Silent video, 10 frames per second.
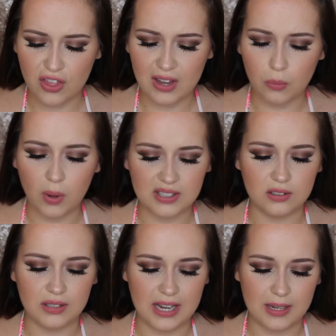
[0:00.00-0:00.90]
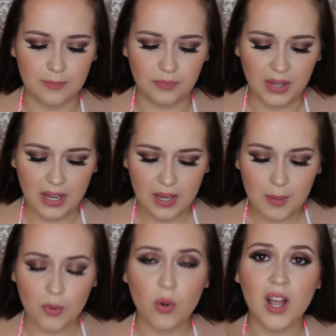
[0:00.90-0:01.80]
thick white cream.
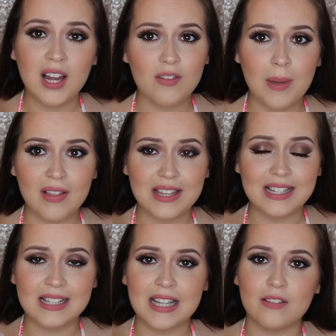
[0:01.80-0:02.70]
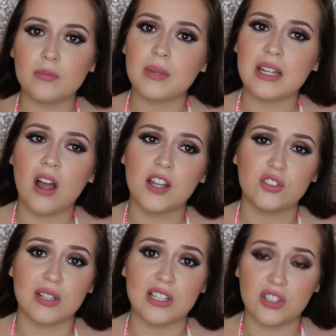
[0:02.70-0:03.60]
But what I love about this is it gives me
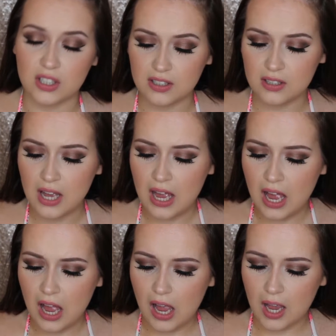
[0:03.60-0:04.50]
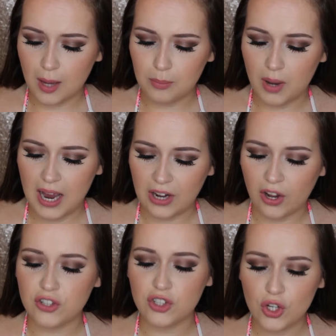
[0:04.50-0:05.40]
hydration, and
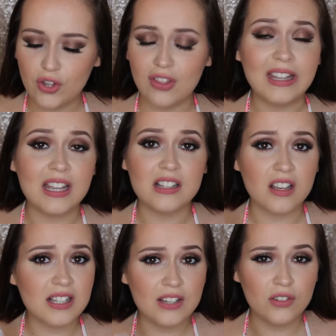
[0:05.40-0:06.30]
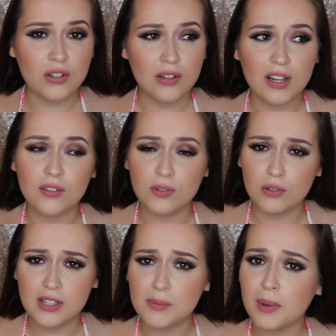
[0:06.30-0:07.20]
I do think it does give you like a
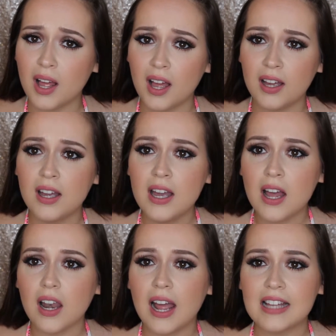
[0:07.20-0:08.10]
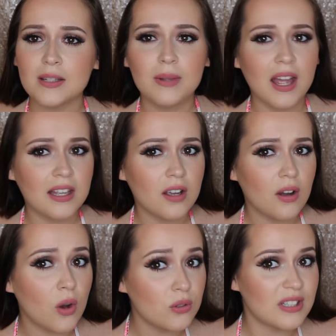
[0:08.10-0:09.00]
flawless blur. Like, as I'm getting
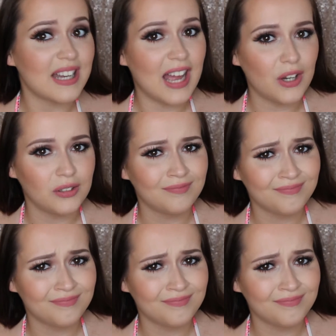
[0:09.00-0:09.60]
older now,